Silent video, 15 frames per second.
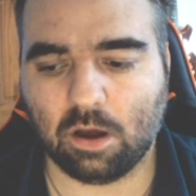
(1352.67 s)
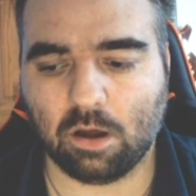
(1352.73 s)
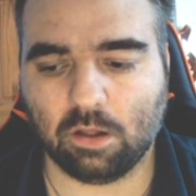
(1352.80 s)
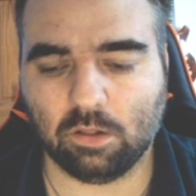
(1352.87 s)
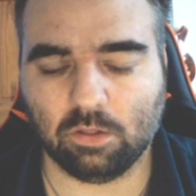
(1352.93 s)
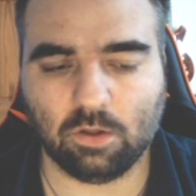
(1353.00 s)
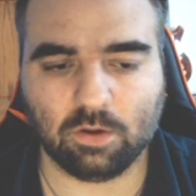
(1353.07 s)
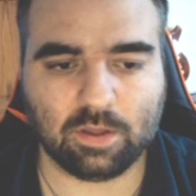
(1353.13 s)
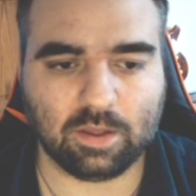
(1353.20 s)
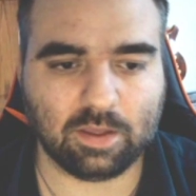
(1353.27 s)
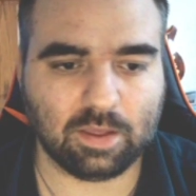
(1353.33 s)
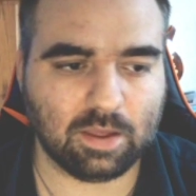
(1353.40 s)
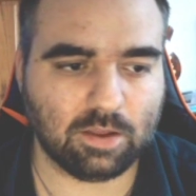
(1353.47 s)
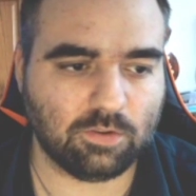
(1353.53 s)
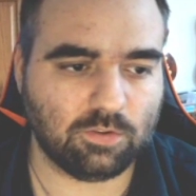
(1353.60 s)
looking
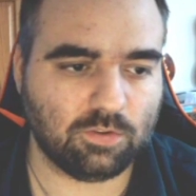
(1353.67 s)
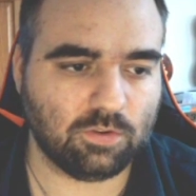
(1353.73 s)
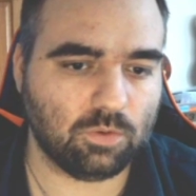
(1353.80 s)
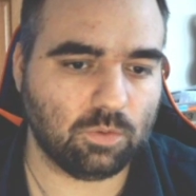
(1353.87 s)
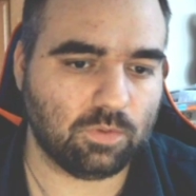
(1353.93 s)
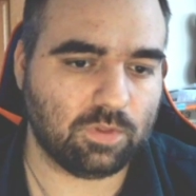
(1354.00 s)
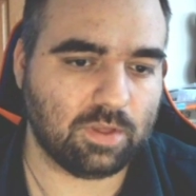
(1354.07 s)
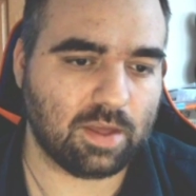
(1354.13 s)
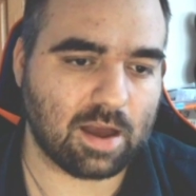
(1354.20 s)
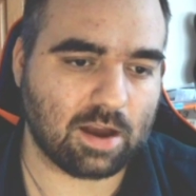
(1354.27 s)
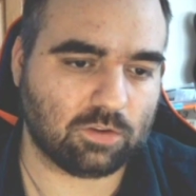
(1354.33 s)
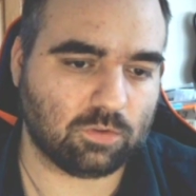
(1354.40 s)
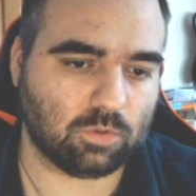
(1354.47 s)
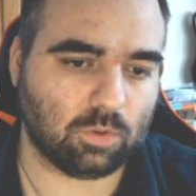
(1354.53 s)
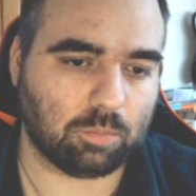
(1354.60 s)
into the
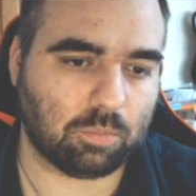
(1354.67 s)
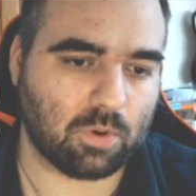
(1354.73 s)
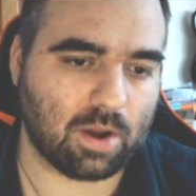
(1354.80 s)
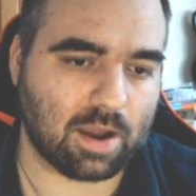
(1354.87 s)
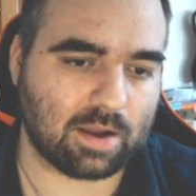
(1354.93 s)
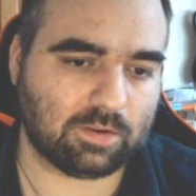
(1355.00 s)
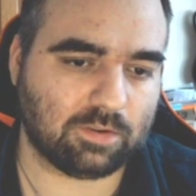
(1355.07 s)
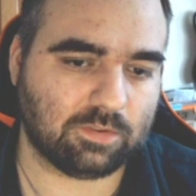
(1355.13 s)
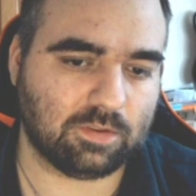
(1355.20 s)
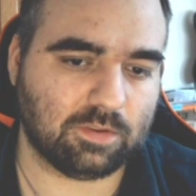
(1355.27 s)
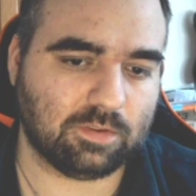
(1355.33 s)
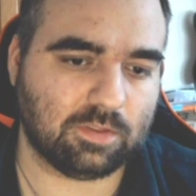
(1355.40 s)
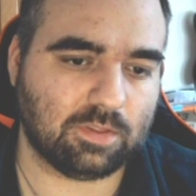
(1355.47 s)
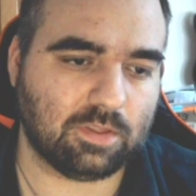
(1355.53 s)
actual practices that